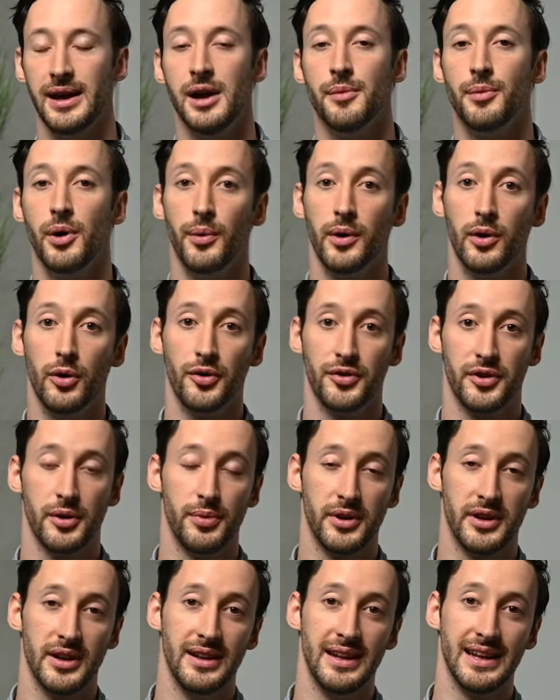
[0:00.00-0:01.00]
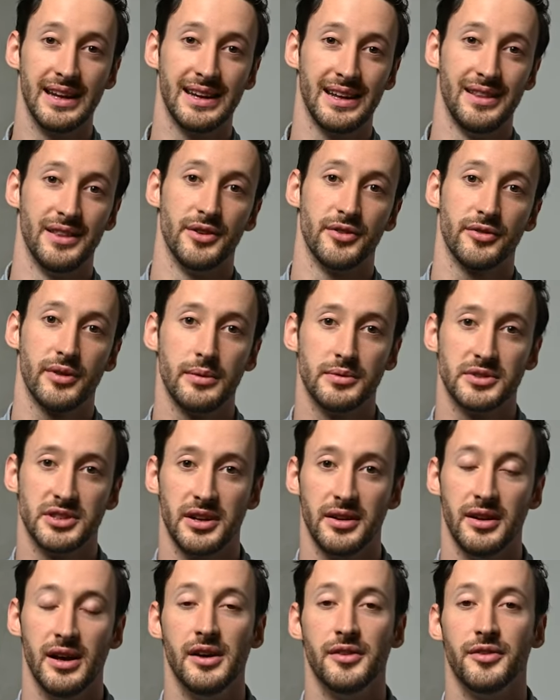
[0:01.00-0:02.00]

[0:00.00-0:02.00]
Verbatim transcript: but we'll also put a link in the description